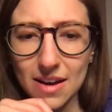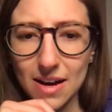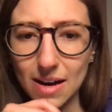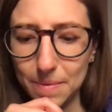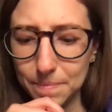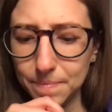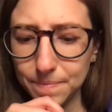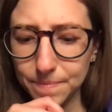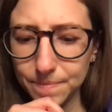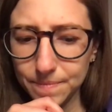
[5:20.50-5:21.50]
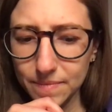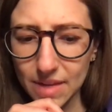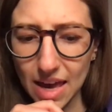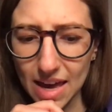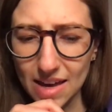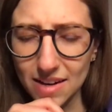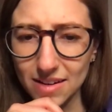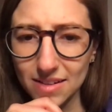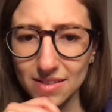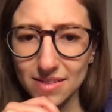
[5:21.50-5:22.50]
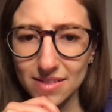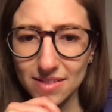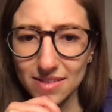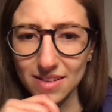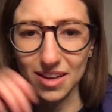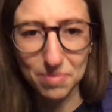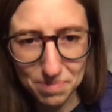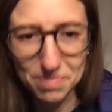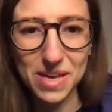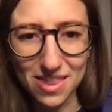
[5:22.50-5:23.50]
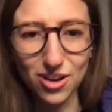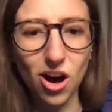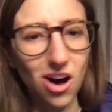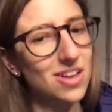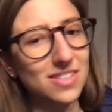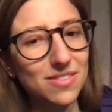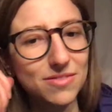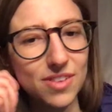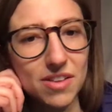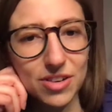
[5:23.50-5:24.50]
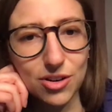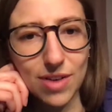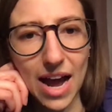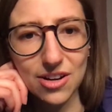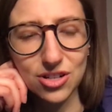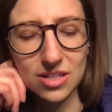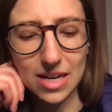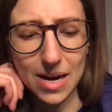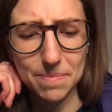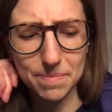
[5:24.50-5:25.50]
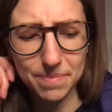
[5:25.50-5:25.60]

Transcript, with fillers: um, can like be the cause of, of a crash um,